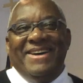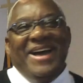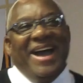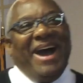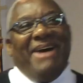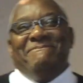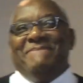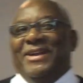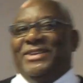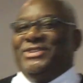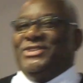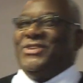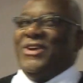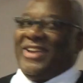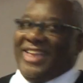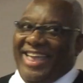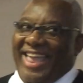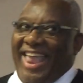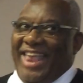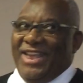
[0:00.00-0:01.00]
I'm not sure
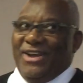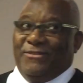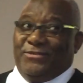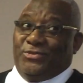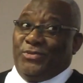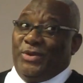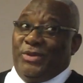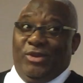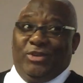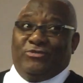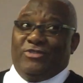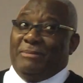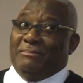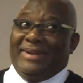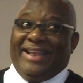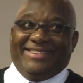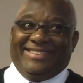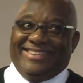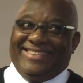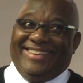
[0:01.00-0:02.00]
I can hang on 20 years for a
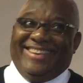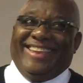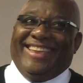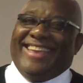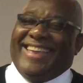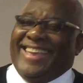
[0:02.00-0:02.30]
blessing.